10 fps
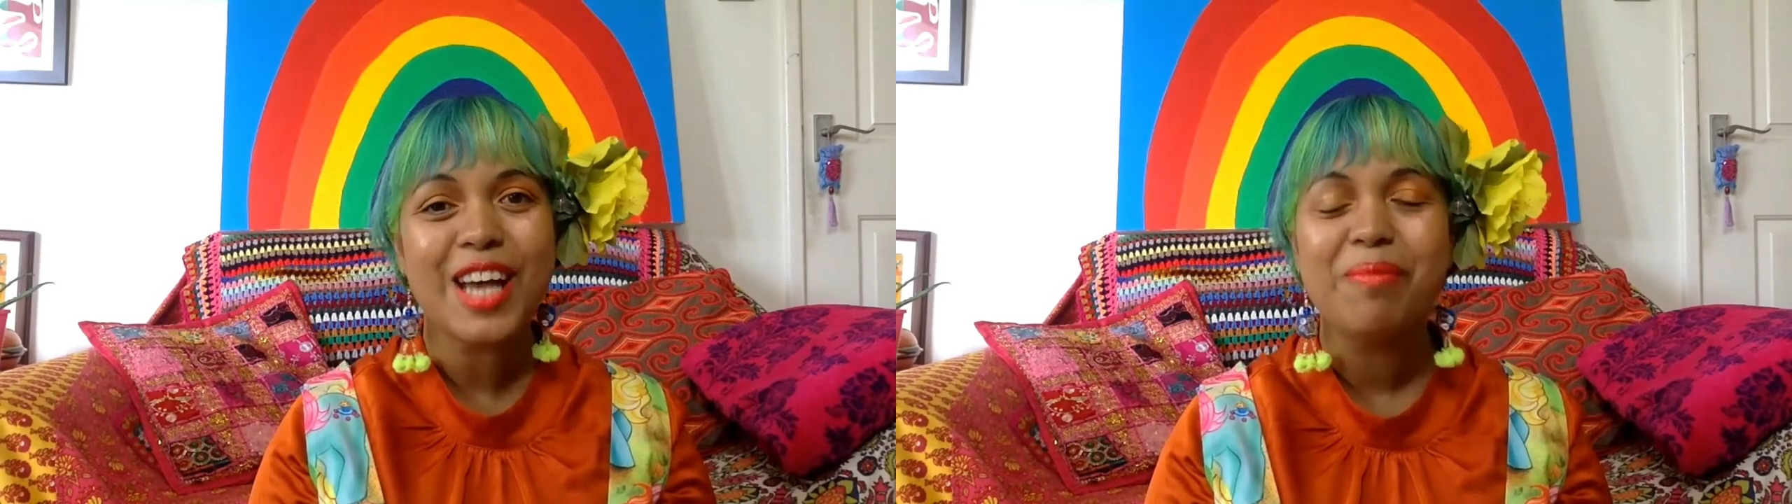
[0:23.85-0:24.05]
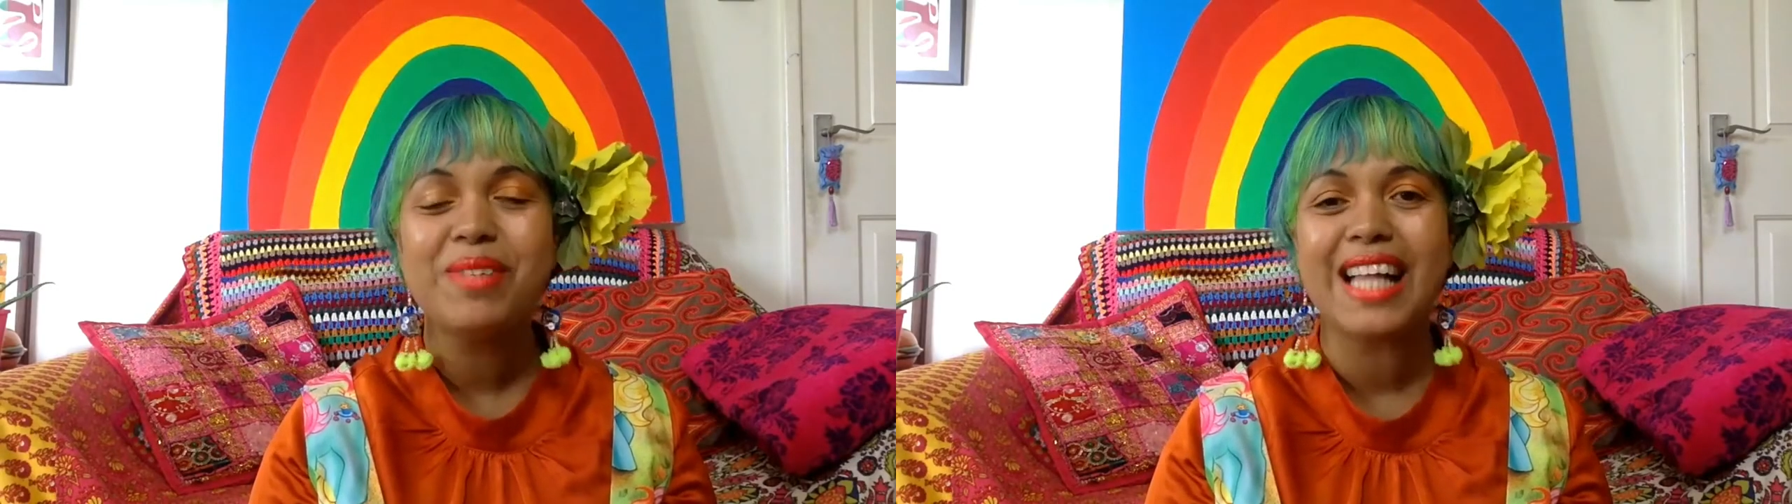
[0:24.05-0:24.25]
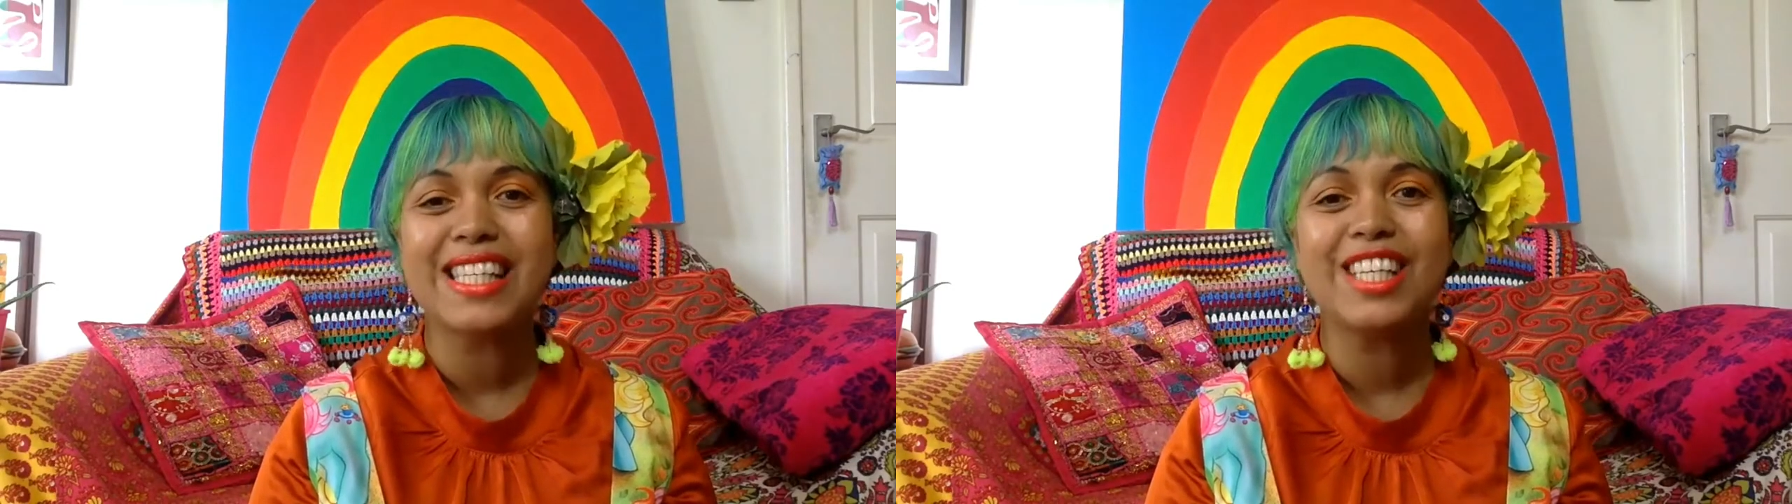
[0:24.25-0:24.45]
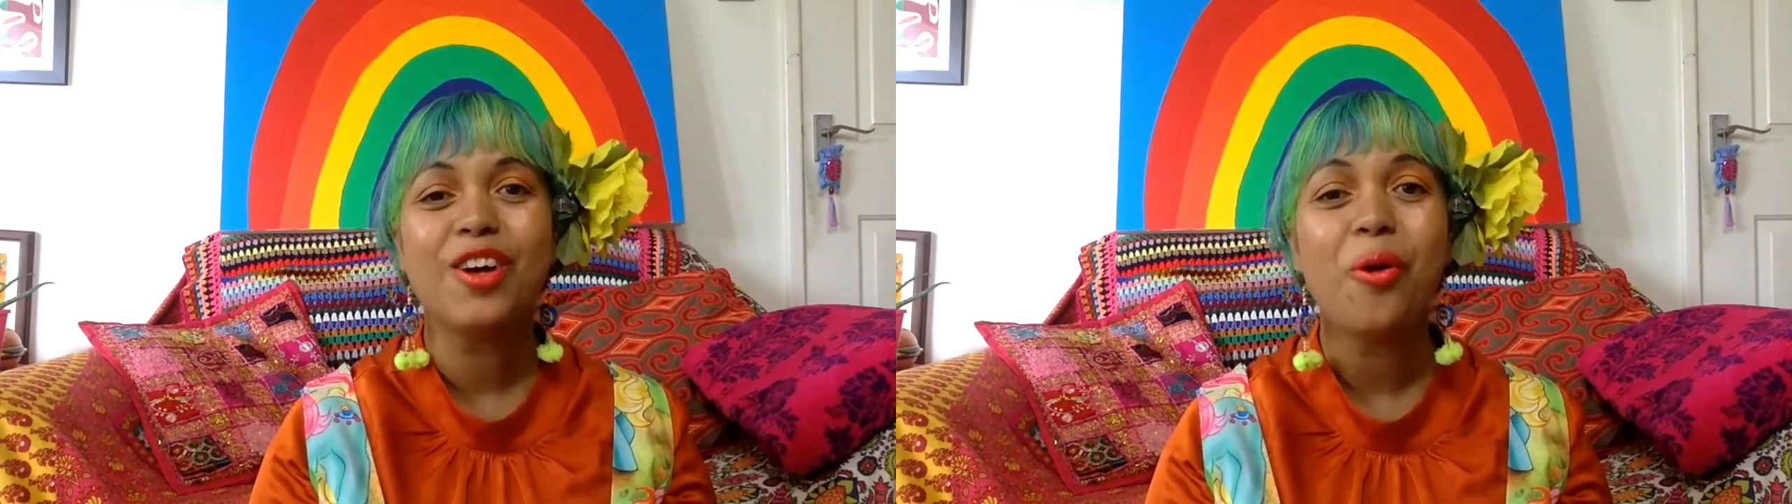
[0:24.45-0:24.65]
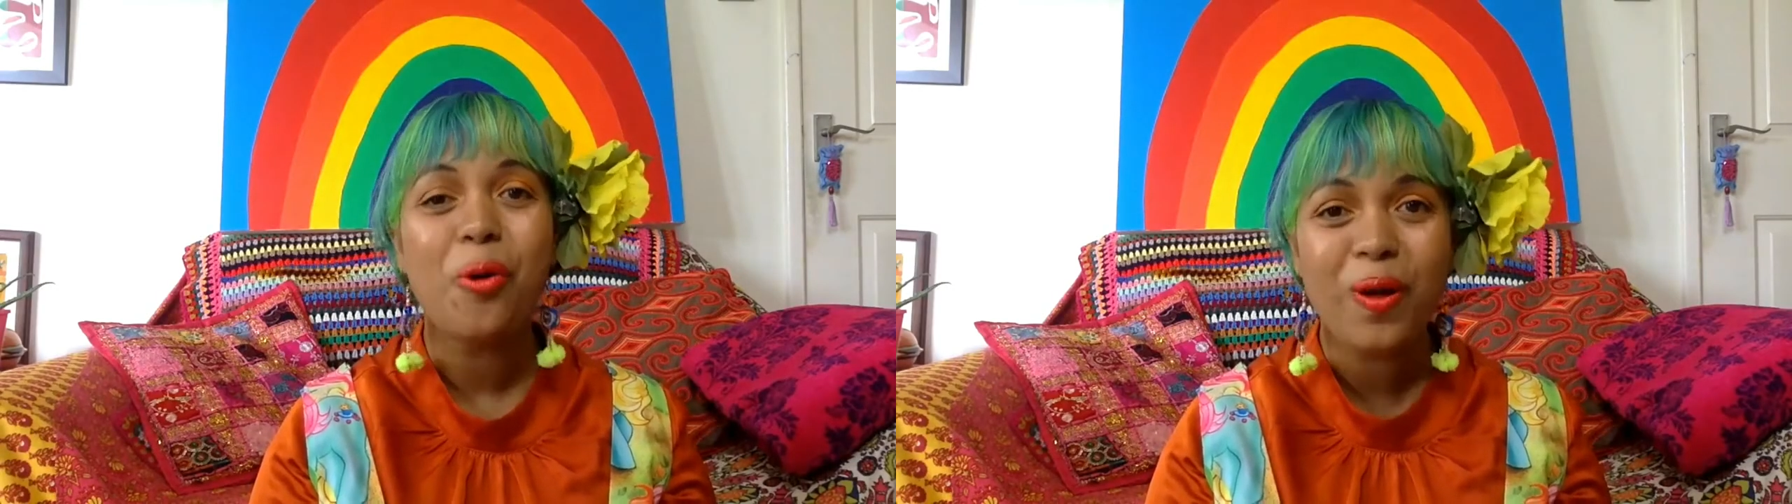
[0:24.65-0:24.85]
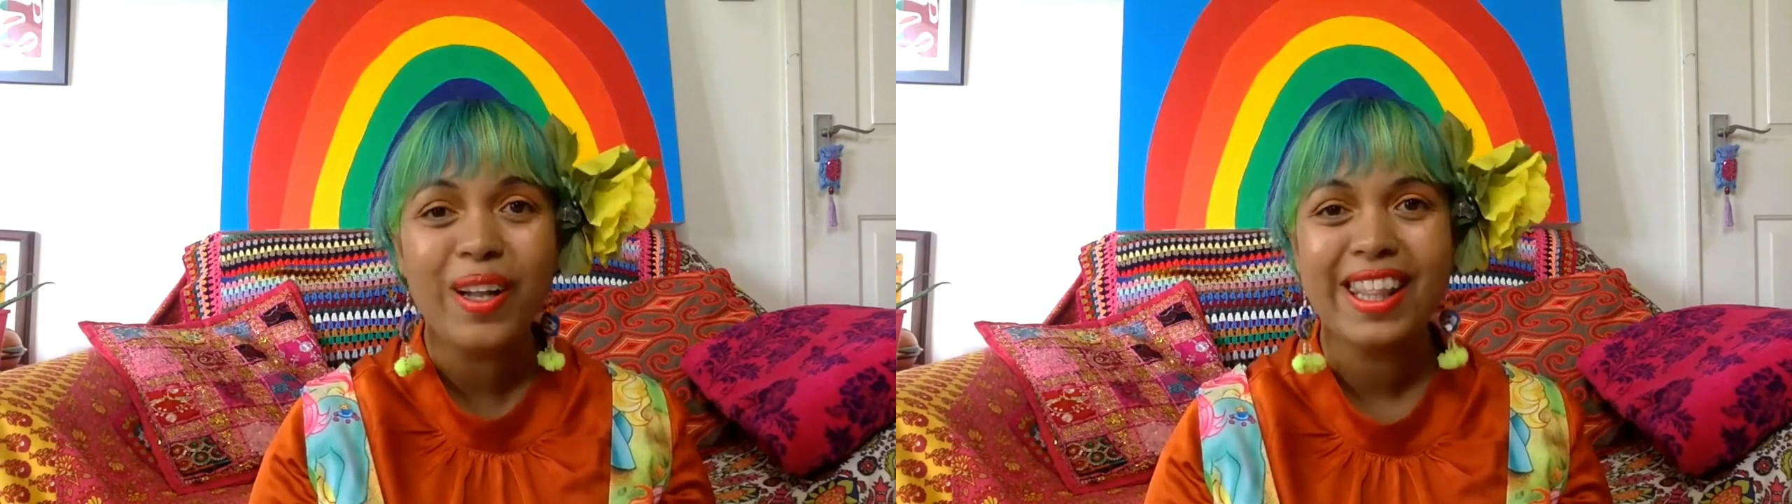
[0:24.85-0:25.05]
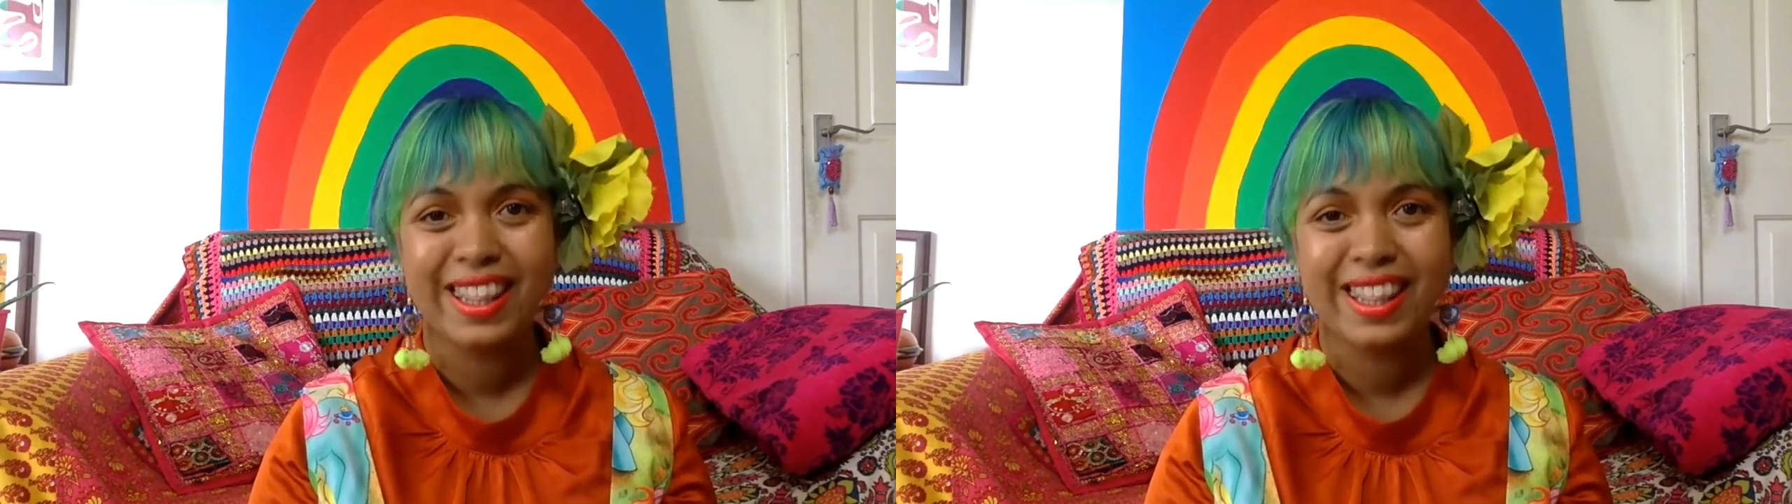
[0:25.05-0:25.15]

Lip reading: I'm chatting all